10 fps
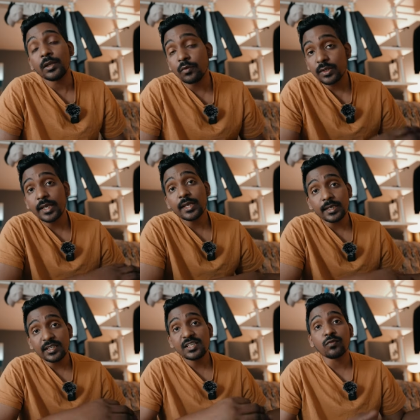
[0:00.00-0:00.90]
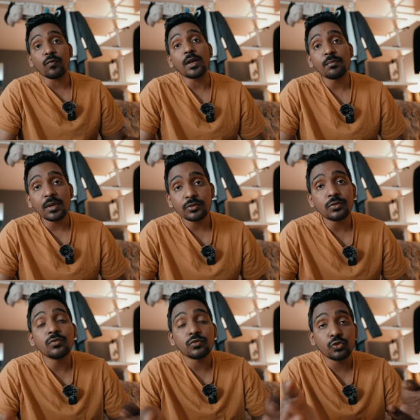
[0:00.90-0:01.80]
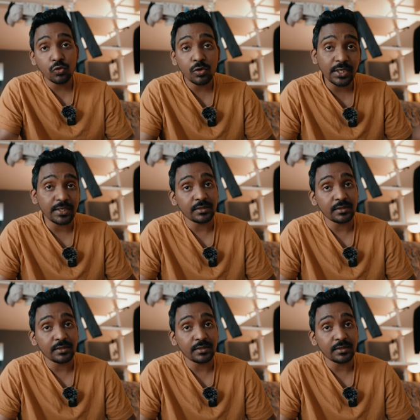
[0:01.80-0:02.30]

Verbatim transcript: it will take at least one month to show the